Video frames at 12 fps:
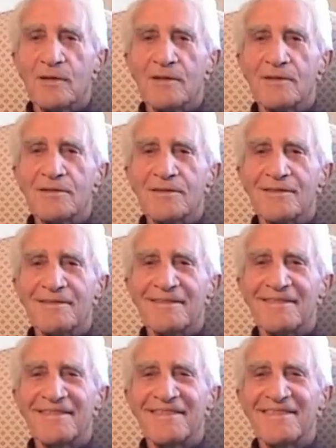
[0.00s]
works,
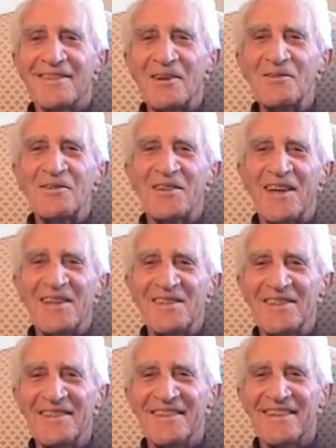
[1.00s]
don't
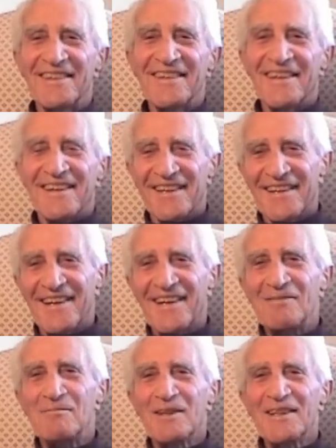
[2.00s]
change it. And
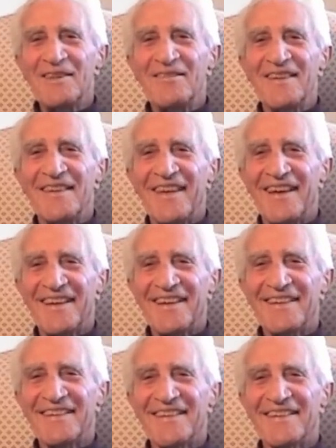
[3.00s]
I believed in that,
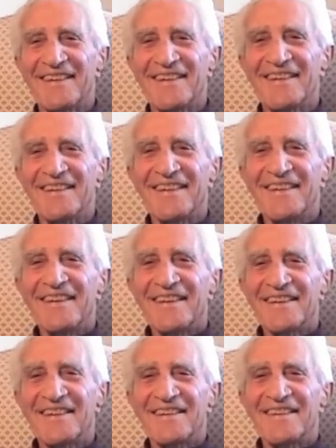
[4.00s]
and I
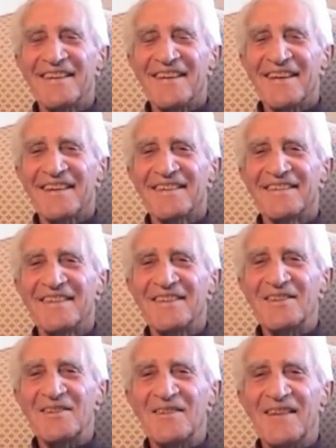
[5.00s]
c- c-
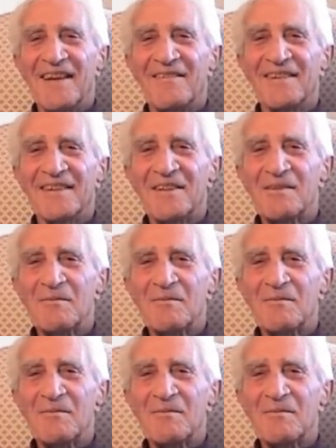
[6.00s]
continued that way.